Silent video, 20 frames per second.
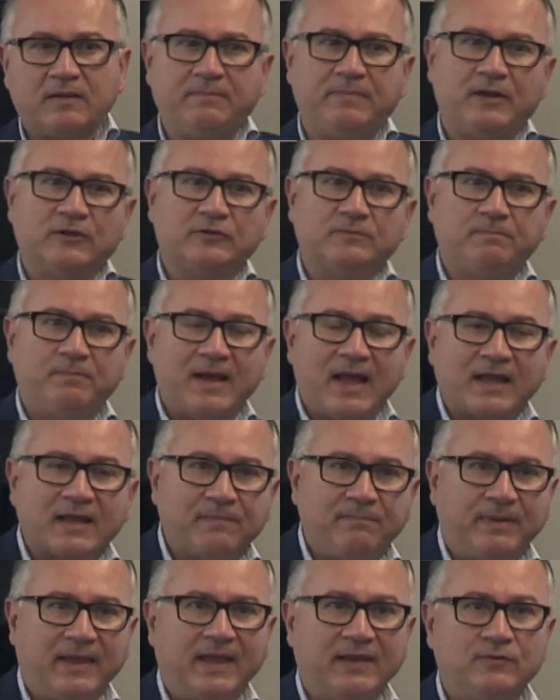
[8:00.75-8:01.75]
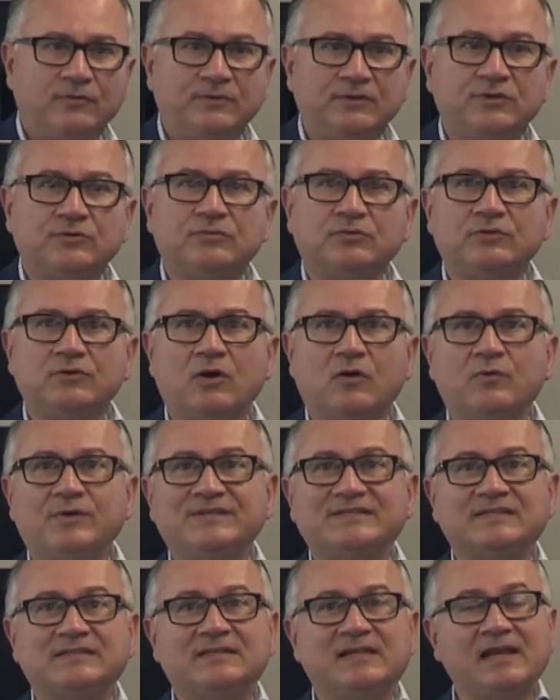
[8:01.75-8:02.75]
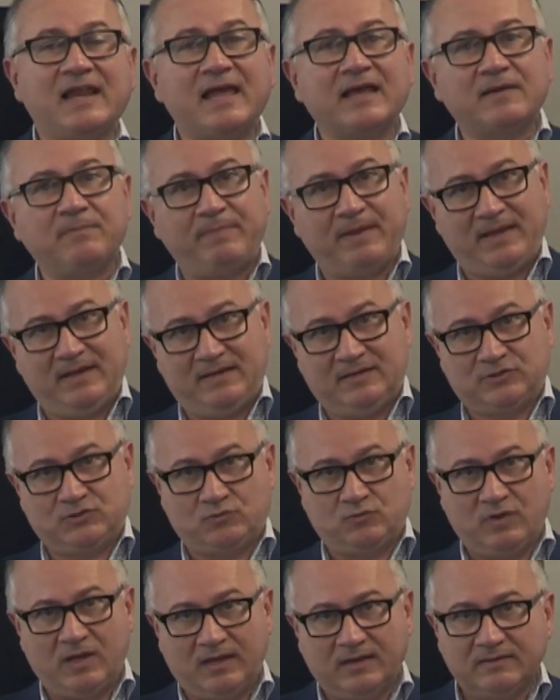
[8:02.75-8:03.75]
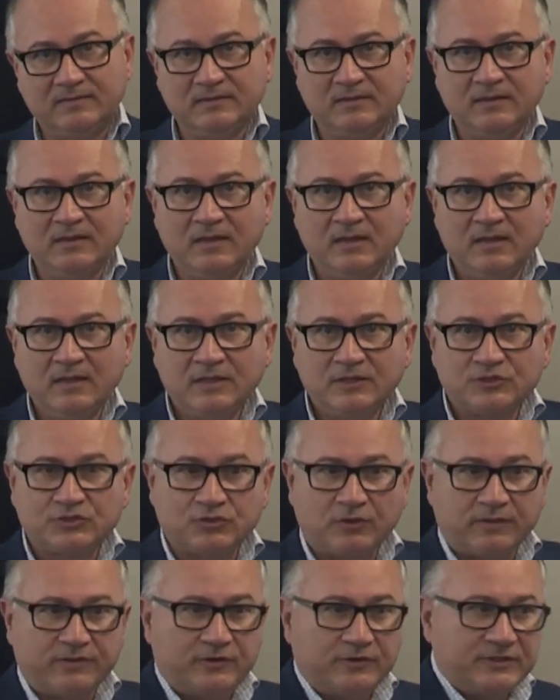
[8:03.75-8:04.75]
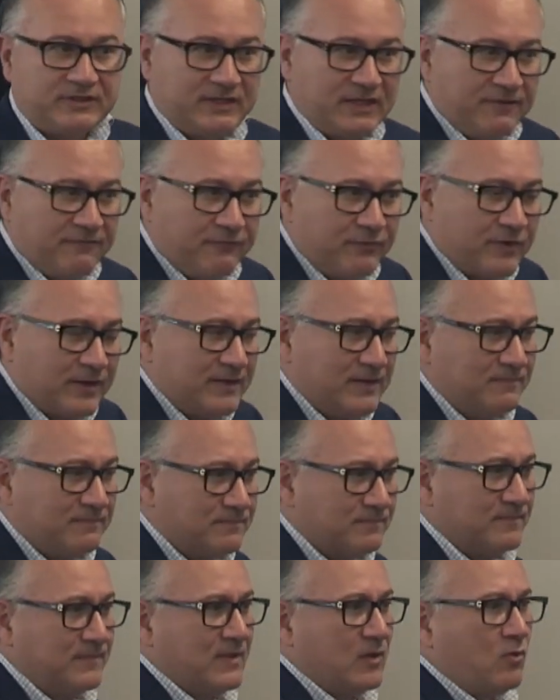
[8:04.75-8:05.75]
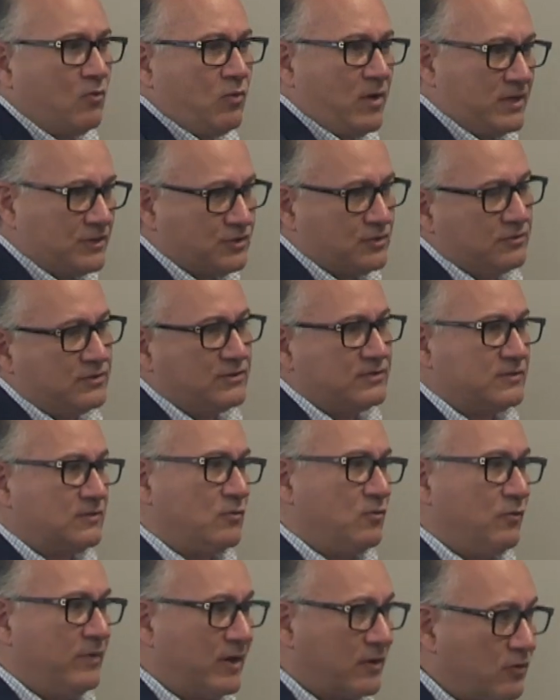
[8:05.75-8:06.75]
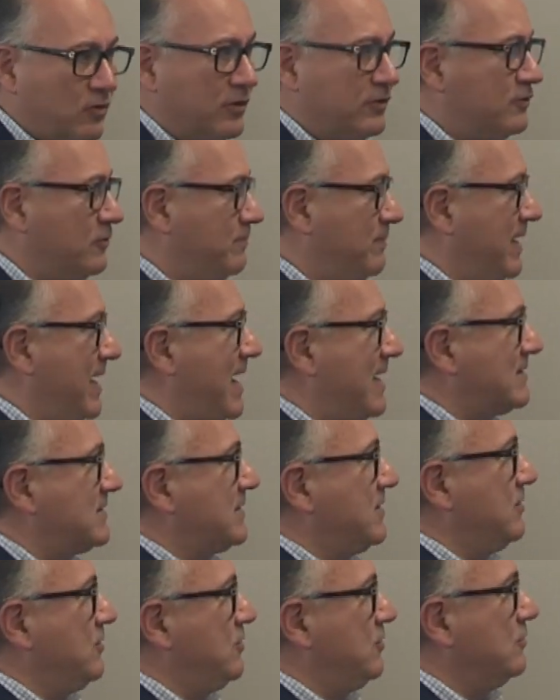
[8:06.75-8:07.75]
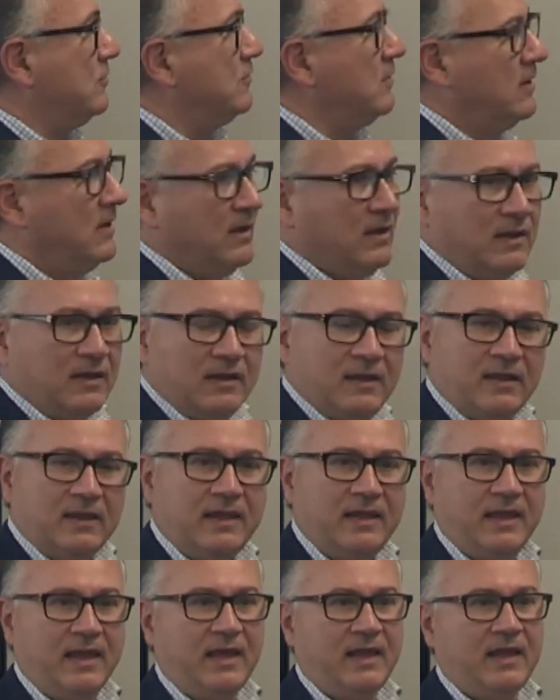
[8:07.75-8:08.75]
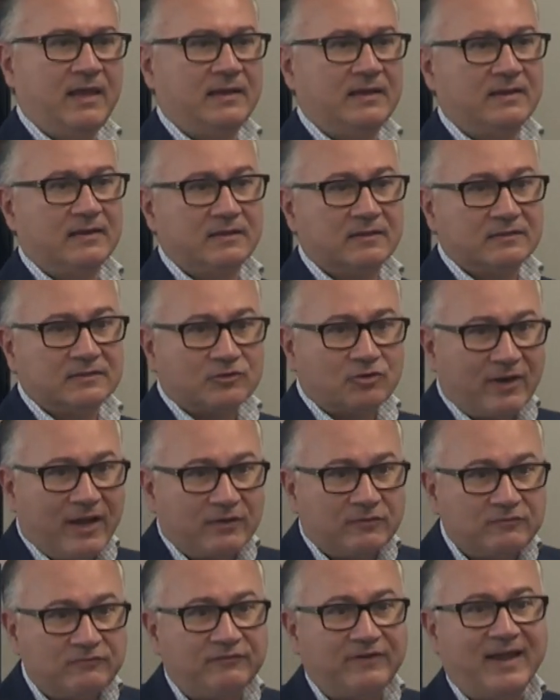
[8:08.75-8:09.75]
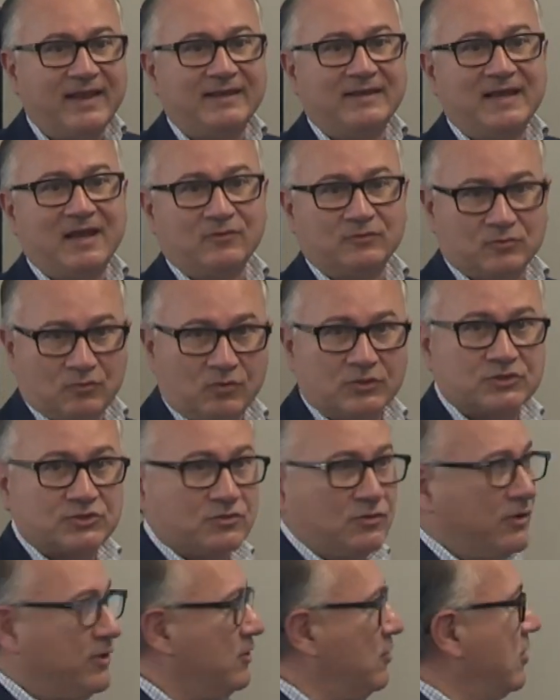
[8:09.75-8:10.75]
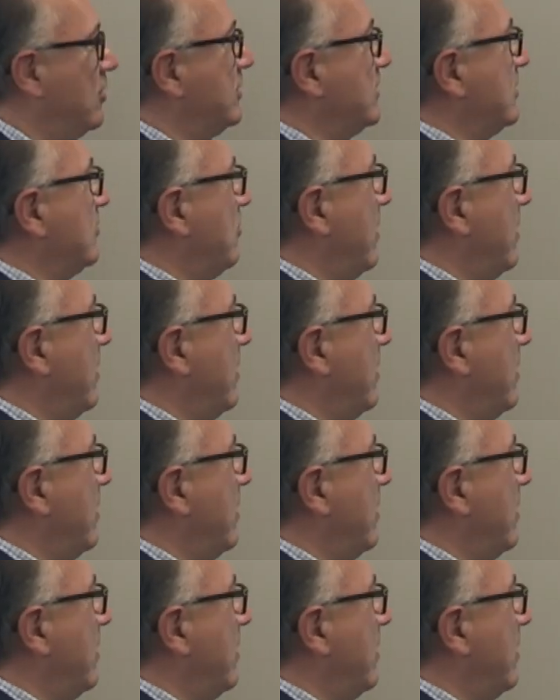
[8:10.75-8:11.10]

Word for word: about back pain, we need to know is it leg pain as well. So there are different questions we are going to be asking you and try to find out what's going on and